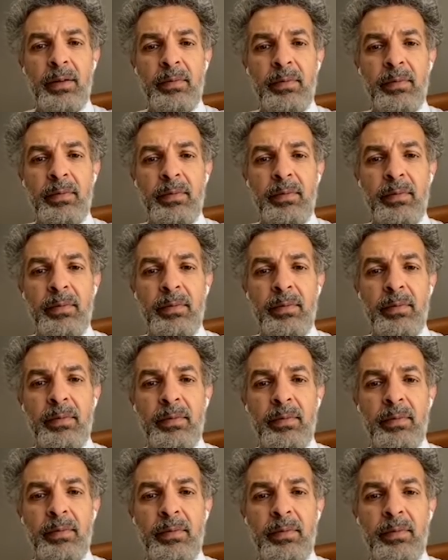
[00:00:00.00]
coming out
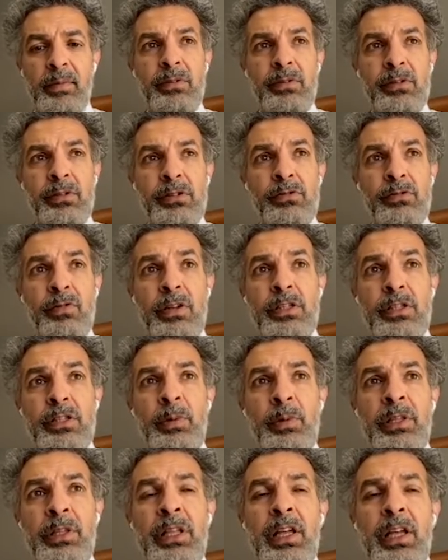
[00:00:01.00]
onto the
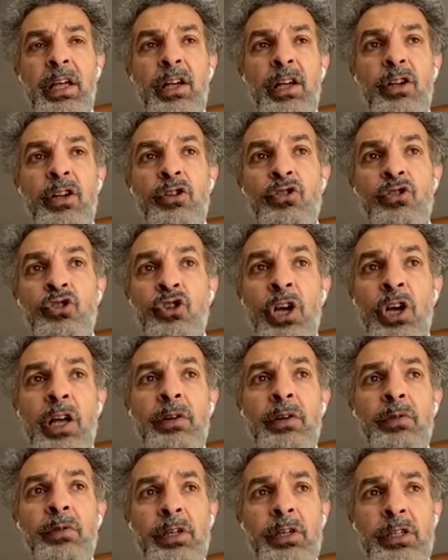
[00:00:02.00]
streets. But
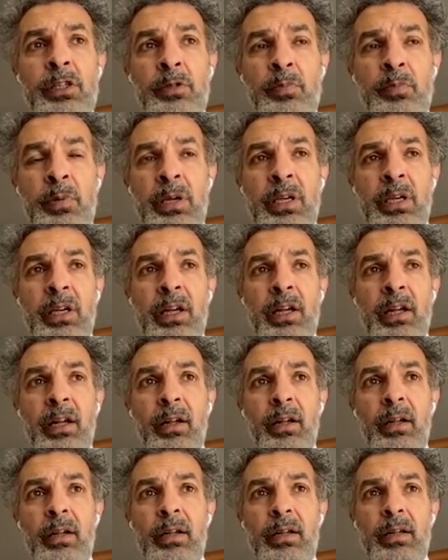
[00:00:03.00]
generally
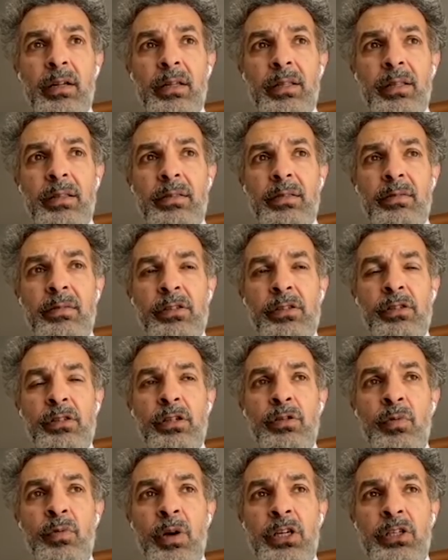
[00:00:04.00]
speaking, the
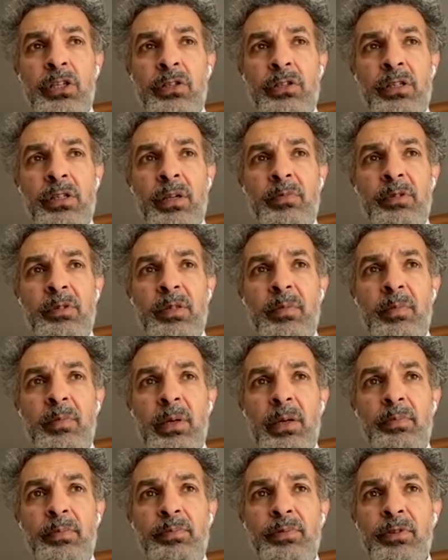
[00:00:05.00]
situation seems to
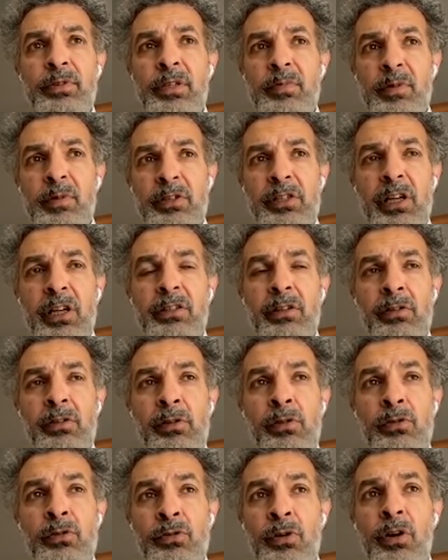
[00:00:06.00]
be pretty much under the
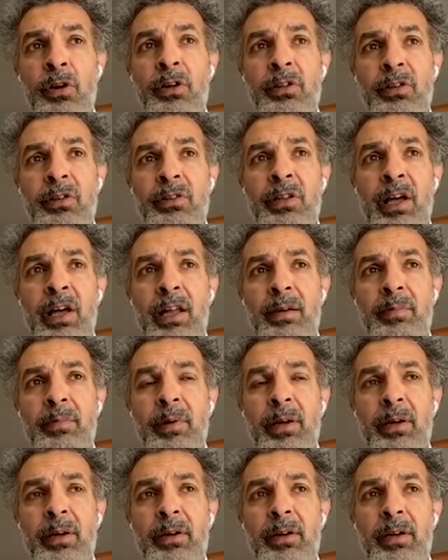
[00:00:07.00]
control of the
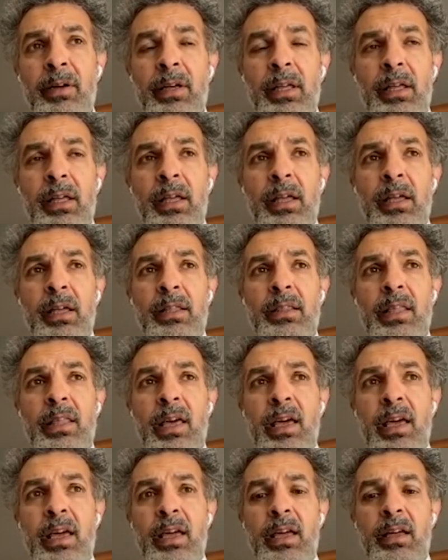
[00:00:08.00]
Taliban.
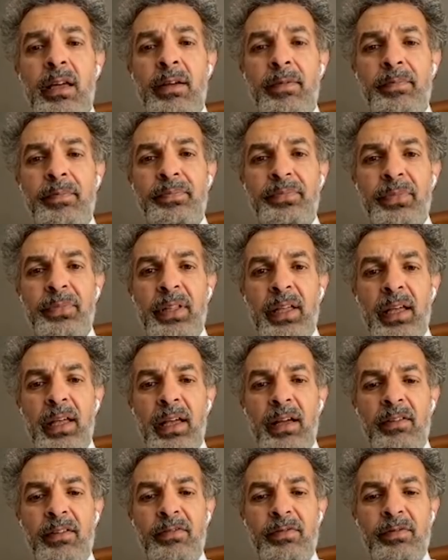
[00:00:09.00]
They
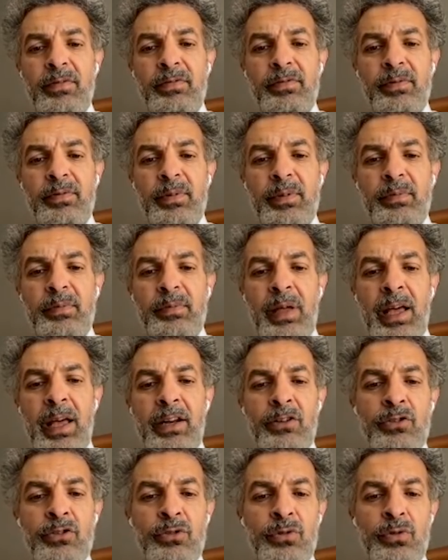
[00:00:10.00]
have
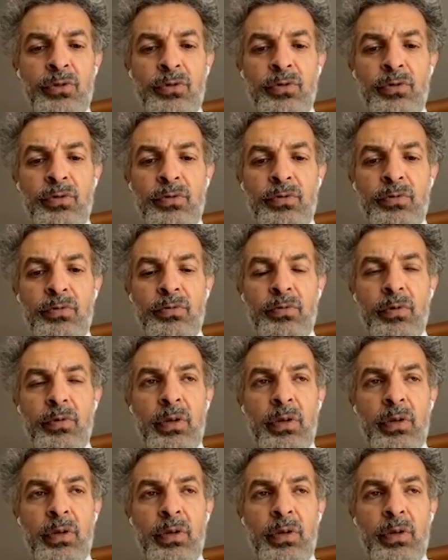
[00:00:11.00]
managed to,